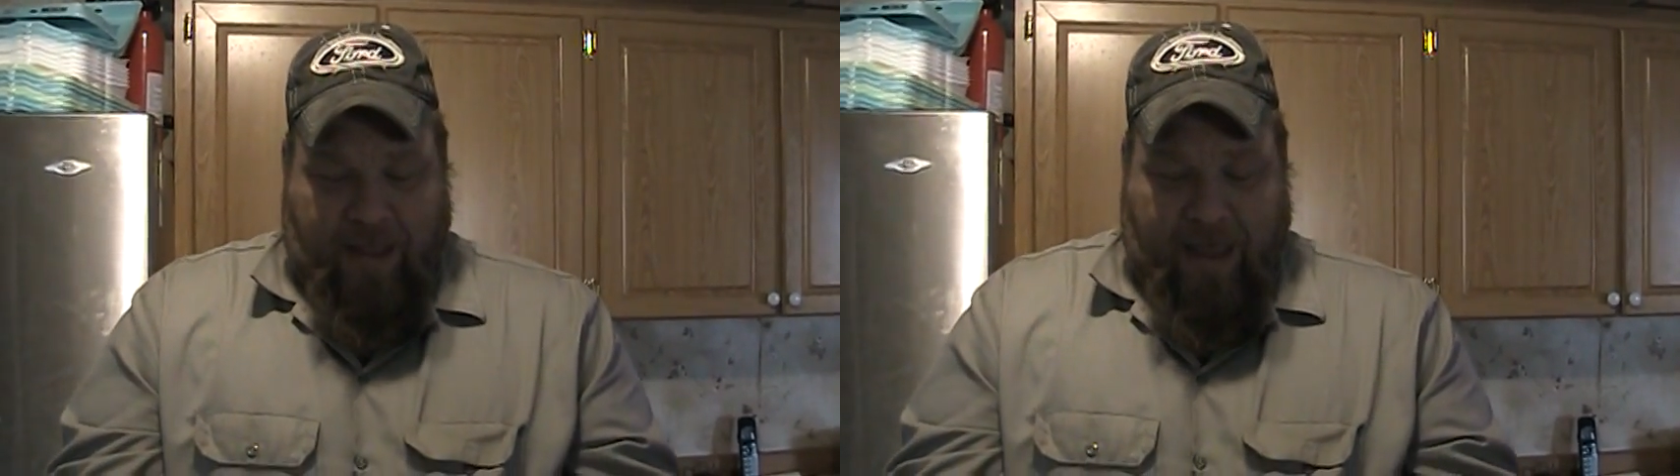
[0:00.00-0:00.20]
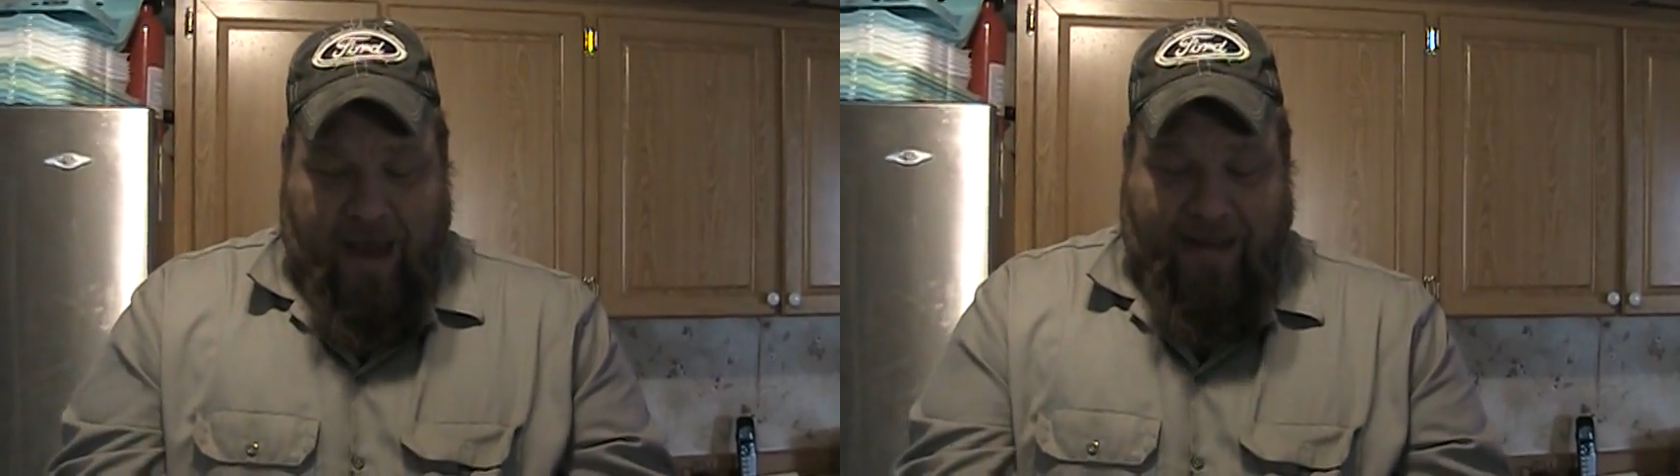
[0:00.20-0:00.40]

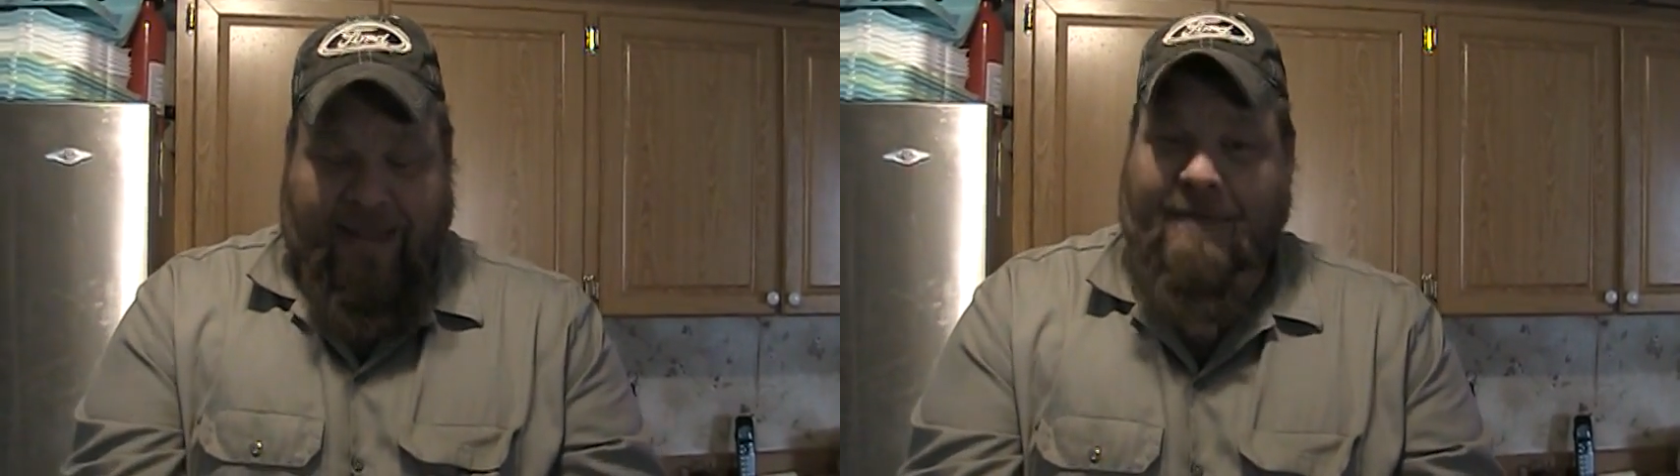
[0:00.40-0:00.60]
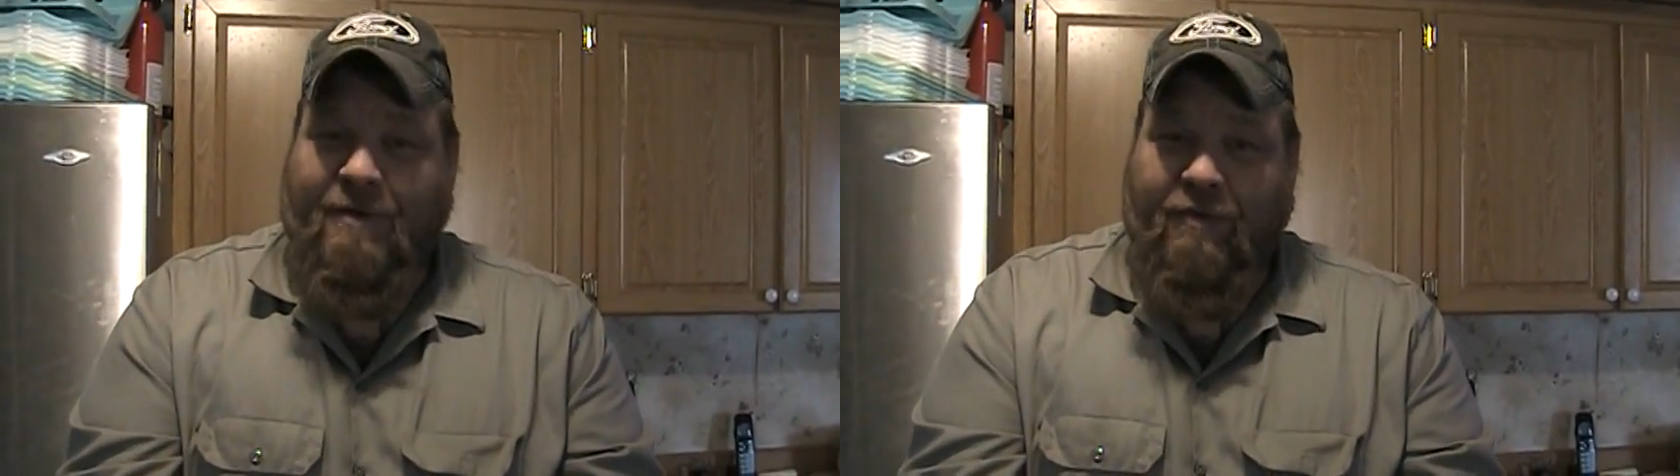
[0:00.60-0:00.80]
I like to
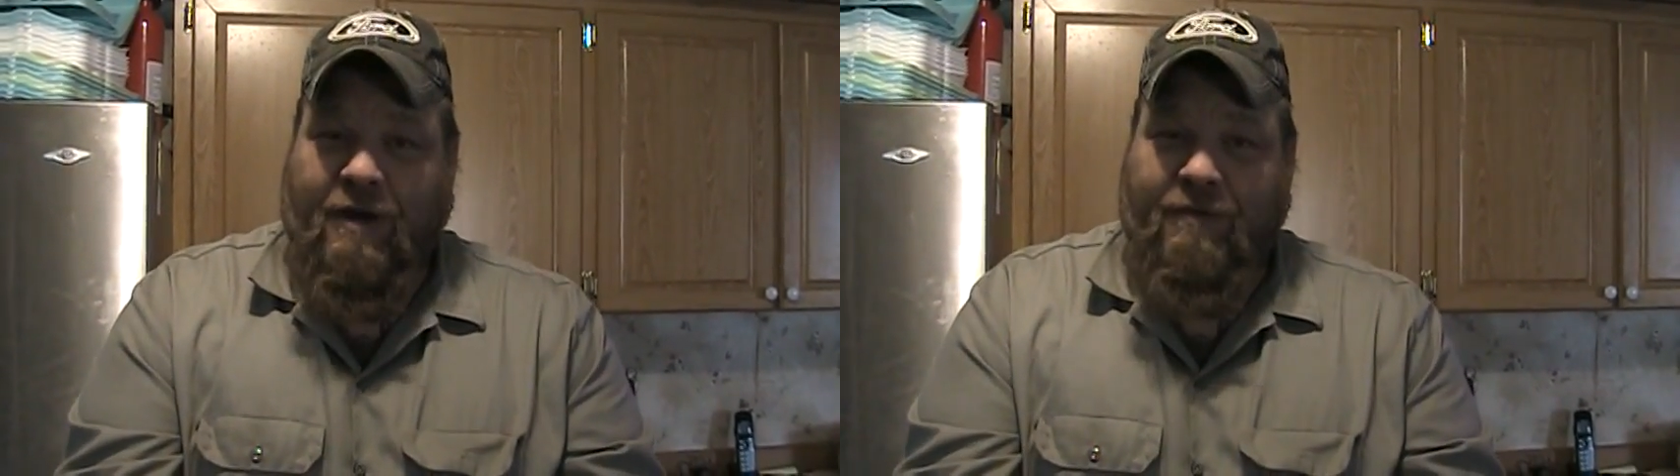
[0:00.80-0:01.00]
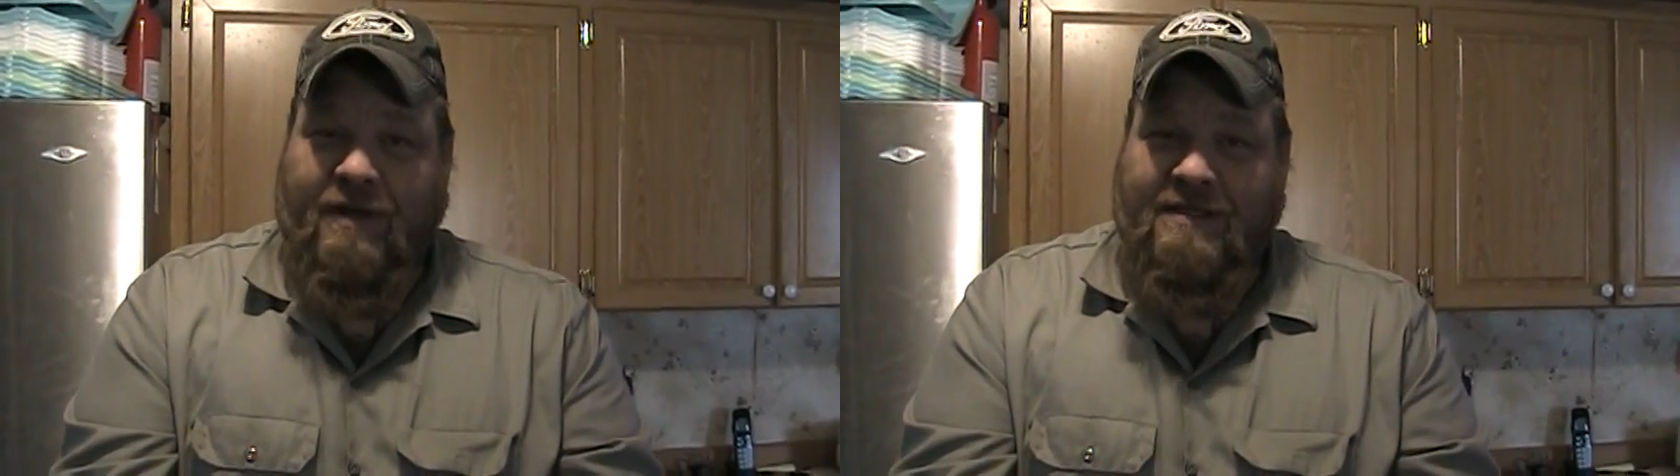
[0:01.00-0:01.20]
keep it really,
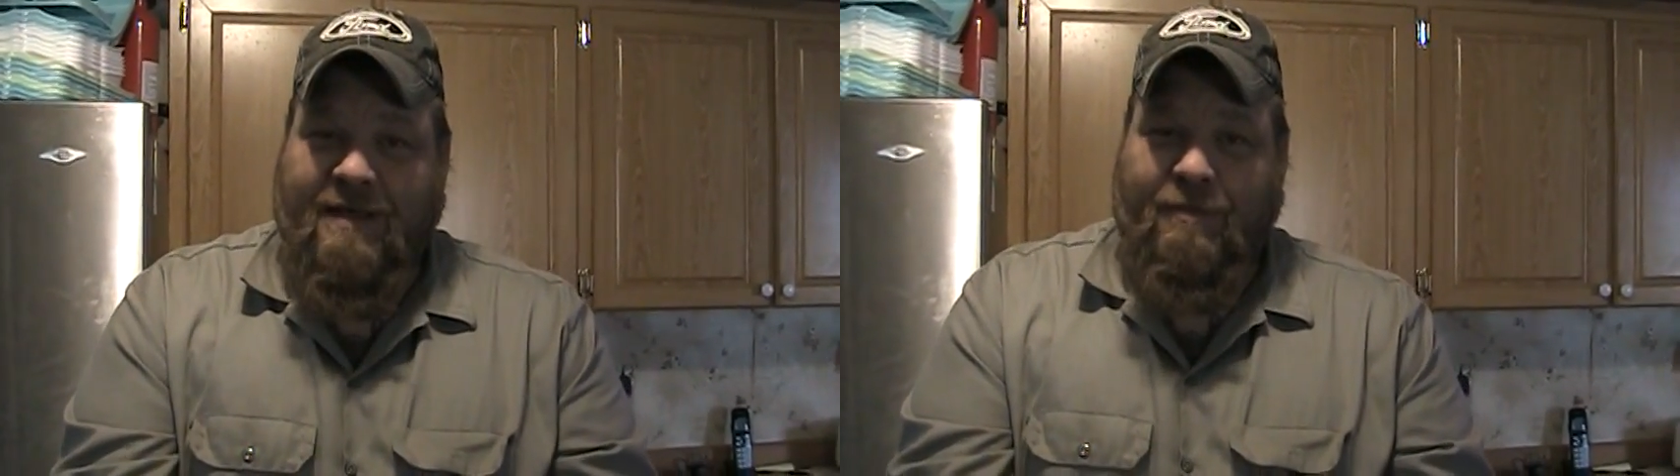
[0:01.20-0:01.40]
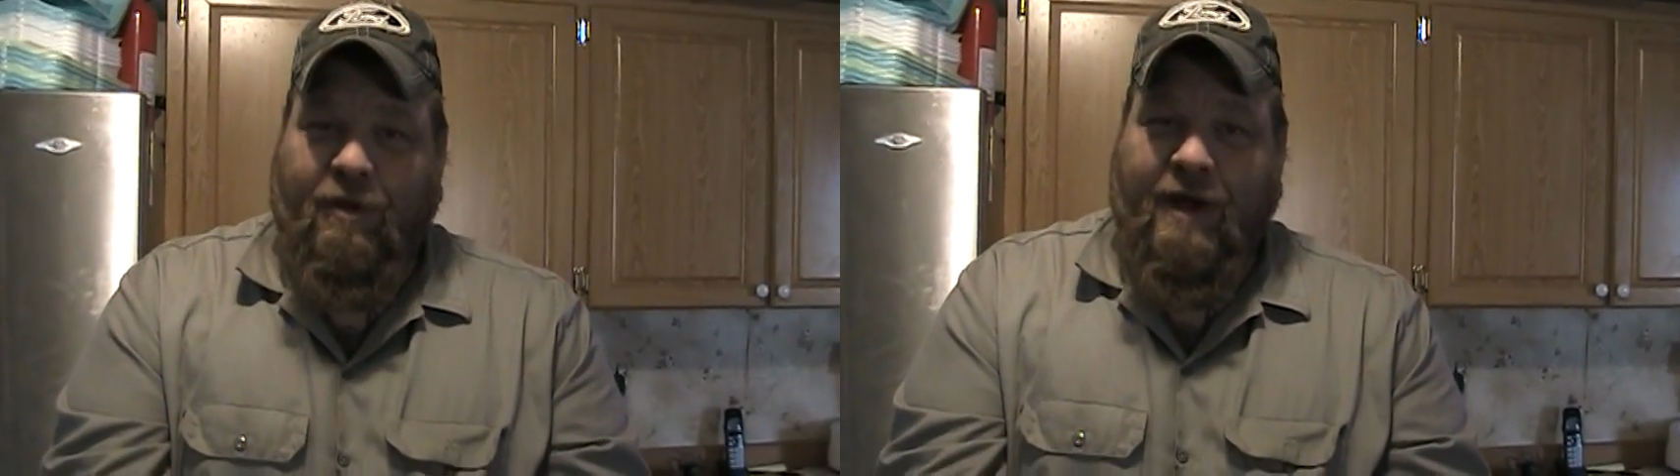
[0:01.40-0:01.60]
really
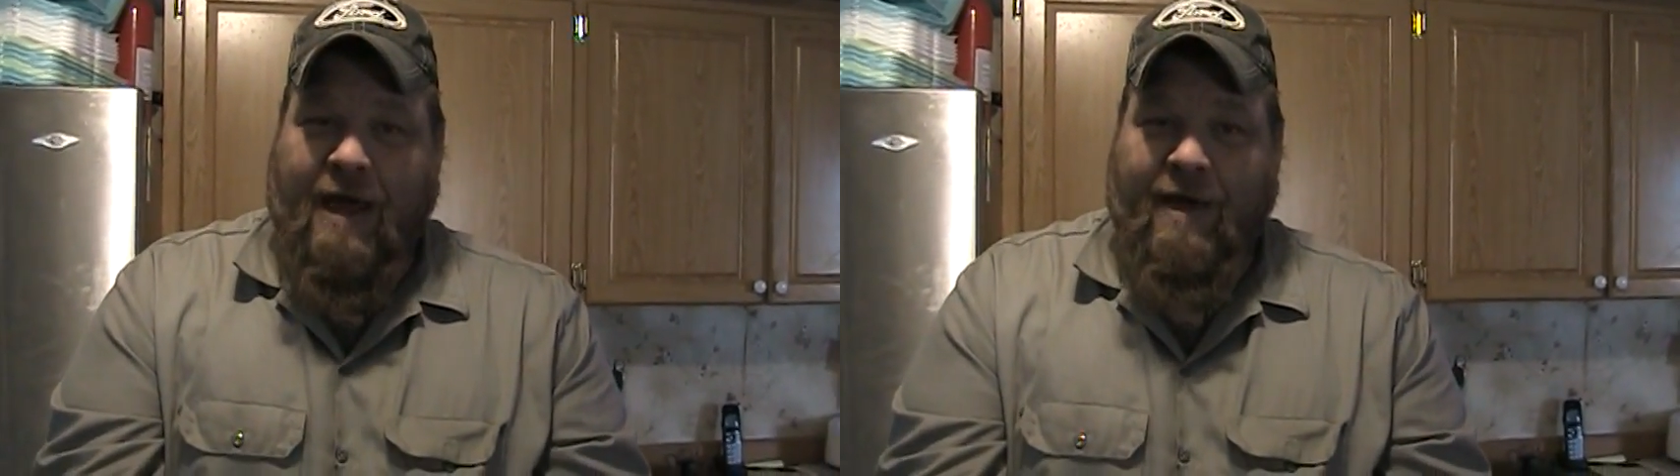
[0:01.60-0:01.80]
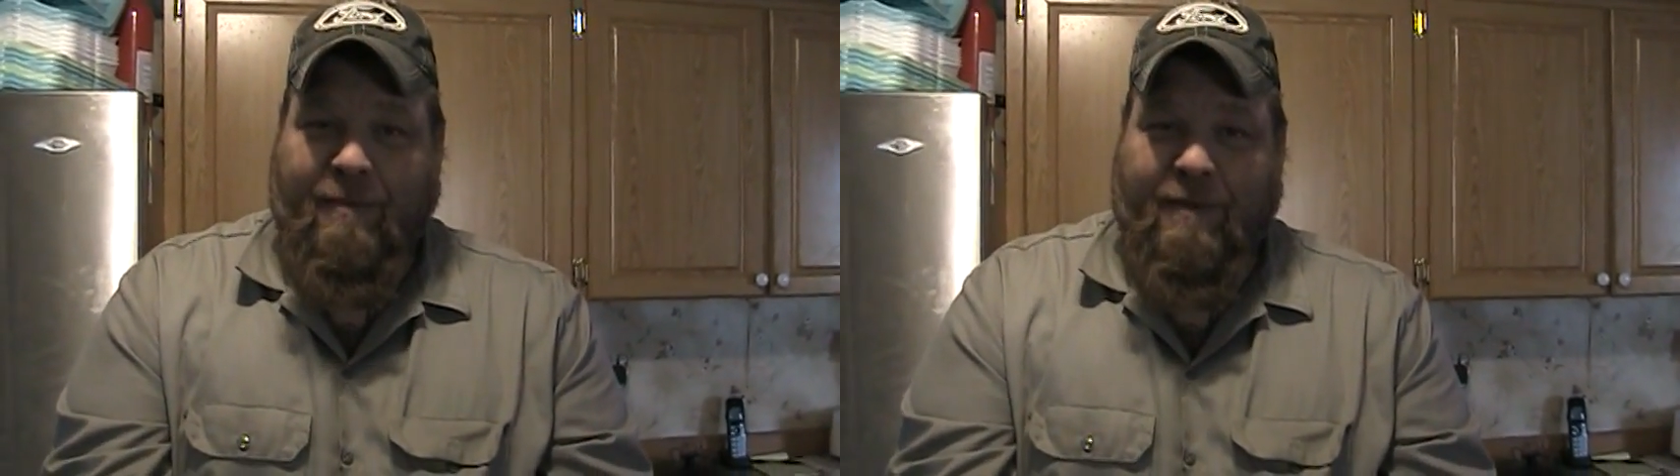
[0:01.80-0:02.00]
simple on
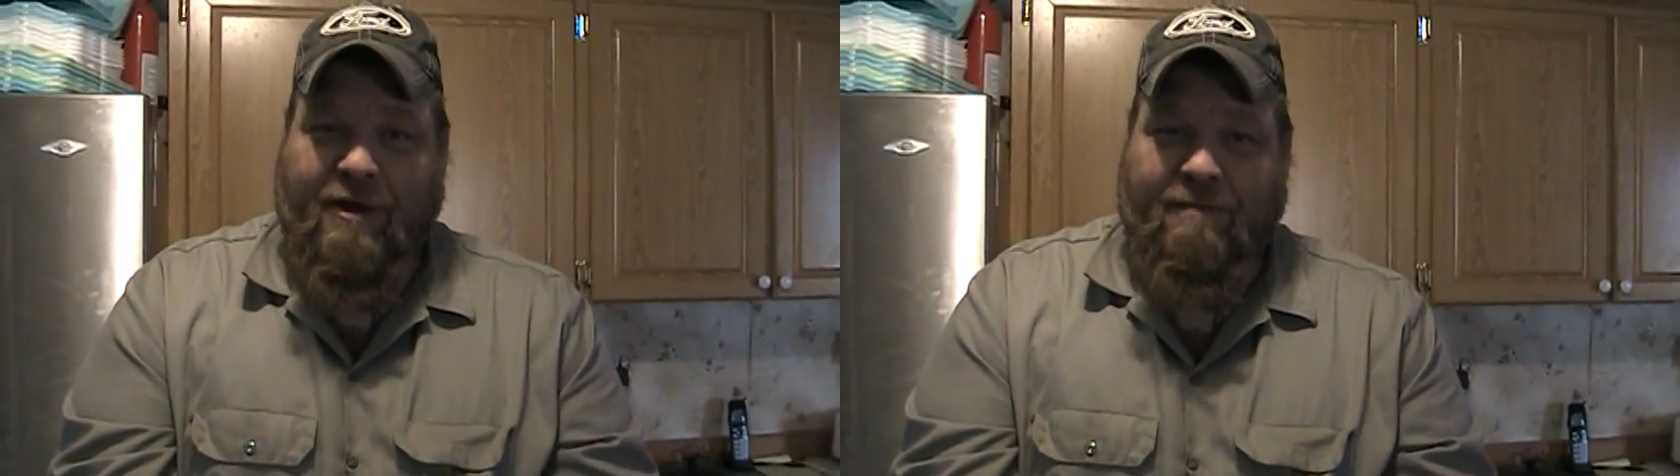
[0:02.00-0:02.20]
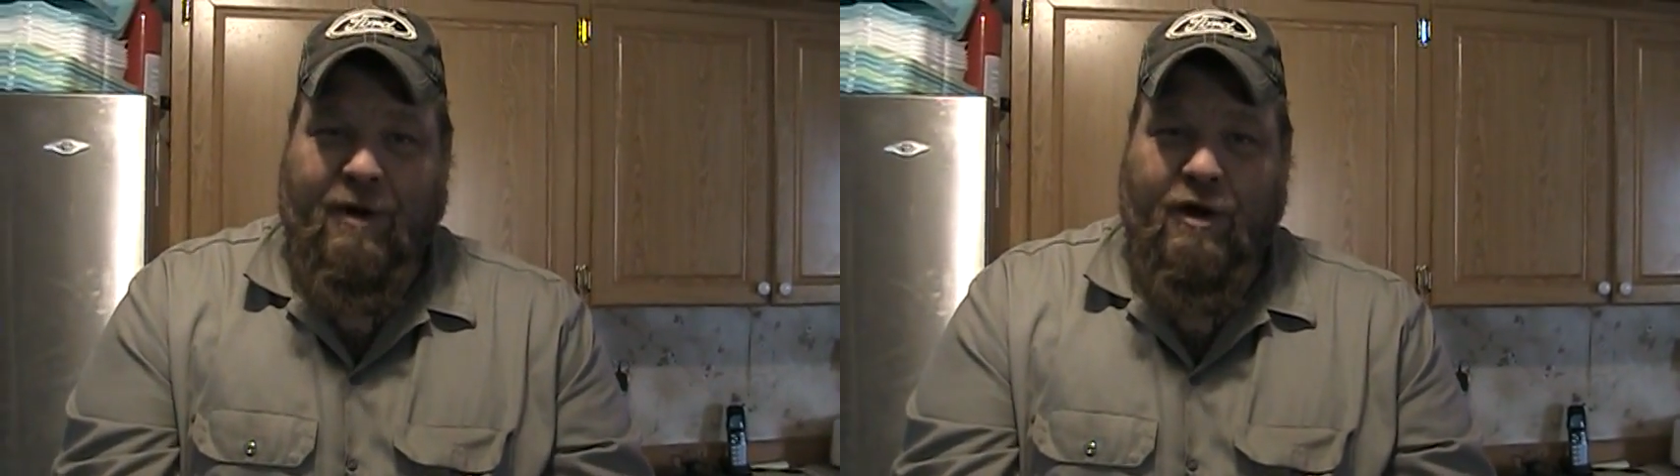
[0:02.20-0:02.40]
how I prepare
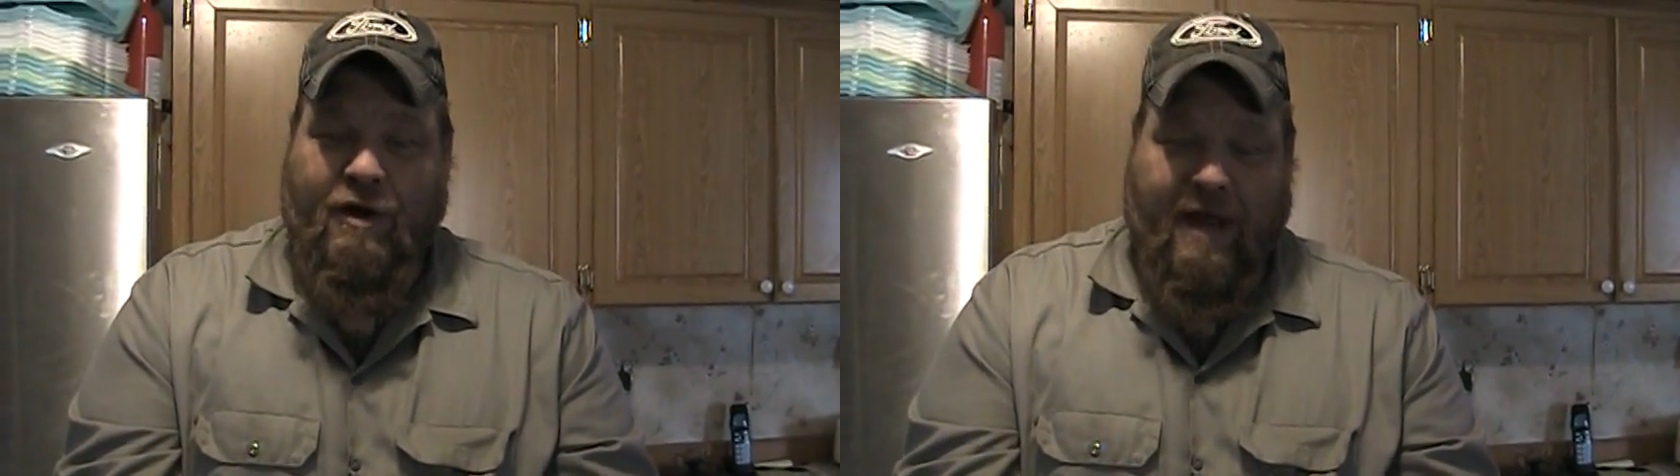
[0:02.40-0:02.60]
the bird,